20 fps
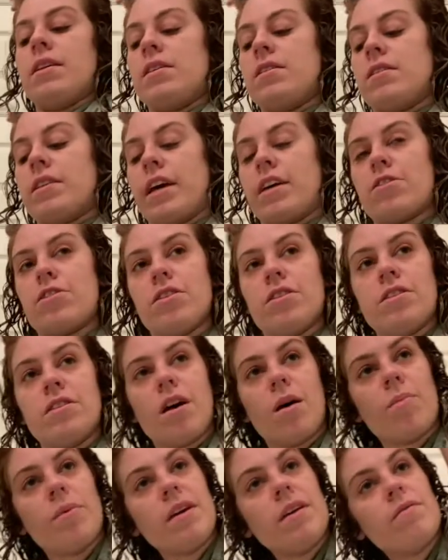sections
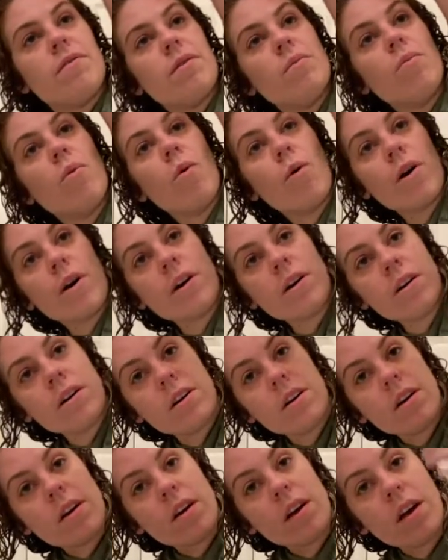up even
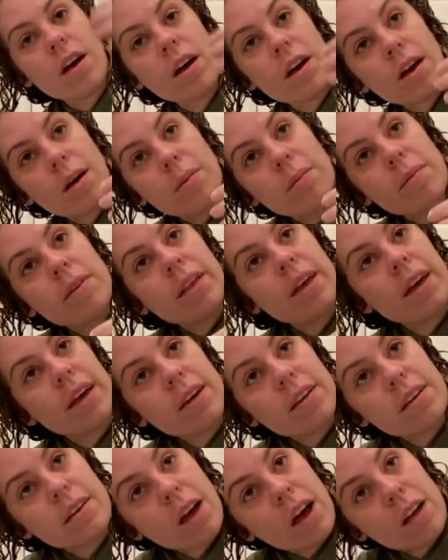more.
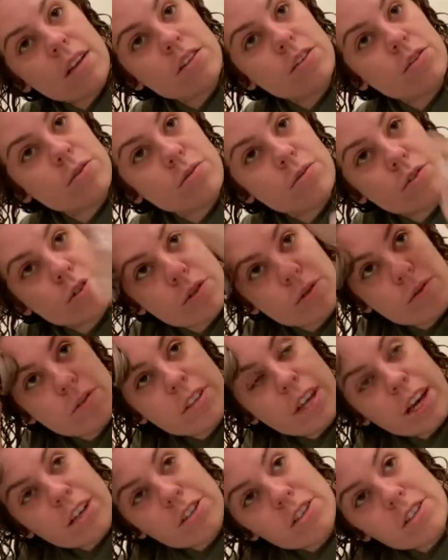Like not do 2
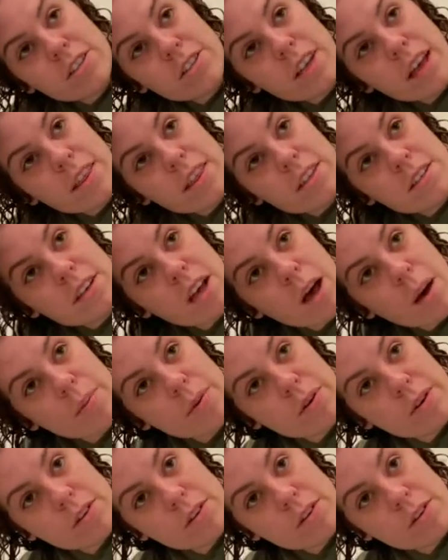sections at the top. You could